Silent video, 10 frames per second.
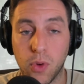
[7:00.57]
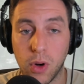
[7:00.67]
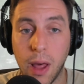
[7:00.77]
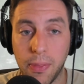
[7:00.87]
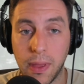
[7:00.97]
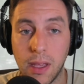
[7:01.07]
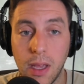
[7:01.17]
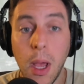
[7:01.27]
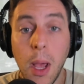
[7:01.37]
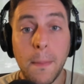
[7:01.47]
for nothing
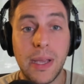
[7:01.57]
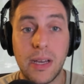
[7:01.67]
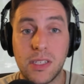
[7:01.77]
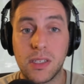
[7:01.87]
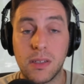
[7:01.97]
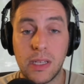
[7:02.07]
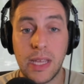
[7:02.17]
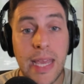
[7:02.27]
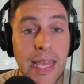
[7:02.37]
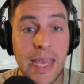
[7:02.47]
because
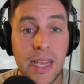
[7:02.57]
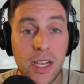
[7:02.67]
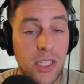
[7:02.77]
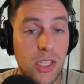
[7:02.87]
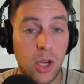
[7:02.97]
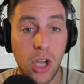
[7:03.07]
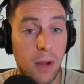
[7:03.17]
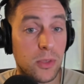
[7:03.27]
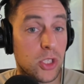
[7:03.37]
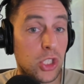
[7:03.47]
he could still
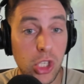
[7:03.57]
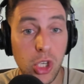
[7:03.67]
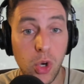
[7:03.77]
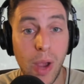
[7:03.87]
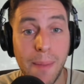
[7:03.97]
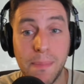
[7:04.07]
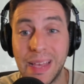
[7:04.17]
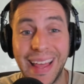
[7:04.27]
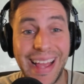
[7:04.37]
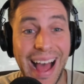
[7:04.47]
come to you and be
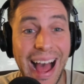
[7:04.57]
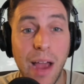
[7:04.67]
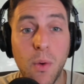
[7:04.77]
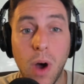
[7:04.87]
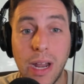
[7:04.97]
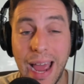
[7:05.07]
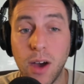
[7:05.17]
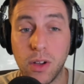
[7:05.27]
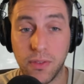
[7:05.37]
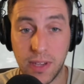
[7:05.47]
like, I want
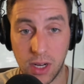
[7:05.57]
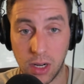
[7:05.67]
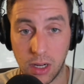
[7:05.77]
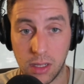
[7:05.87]
out of here.